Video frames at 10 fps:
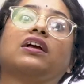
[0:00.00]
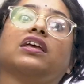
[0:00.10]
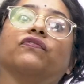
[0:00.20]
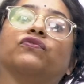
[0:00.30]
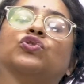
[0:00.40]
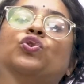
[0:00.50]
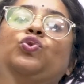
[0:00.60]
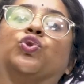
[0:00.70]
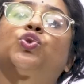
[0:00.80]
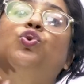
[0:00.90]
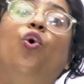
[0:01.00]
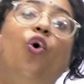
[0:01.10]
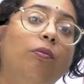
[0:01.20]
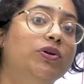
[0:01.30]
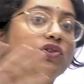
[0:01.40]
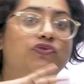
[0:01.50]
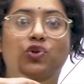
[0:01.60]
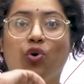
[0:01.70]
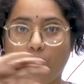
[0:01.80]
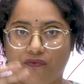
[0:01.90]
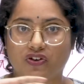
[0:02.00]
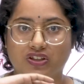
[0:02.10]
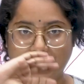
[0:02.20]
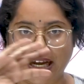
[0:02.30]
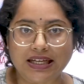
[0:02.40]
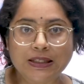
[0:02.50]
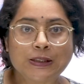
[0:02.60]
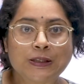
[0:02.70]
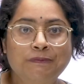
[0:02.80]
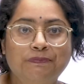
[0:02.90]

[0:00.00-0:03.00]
gives you so much of scope for science,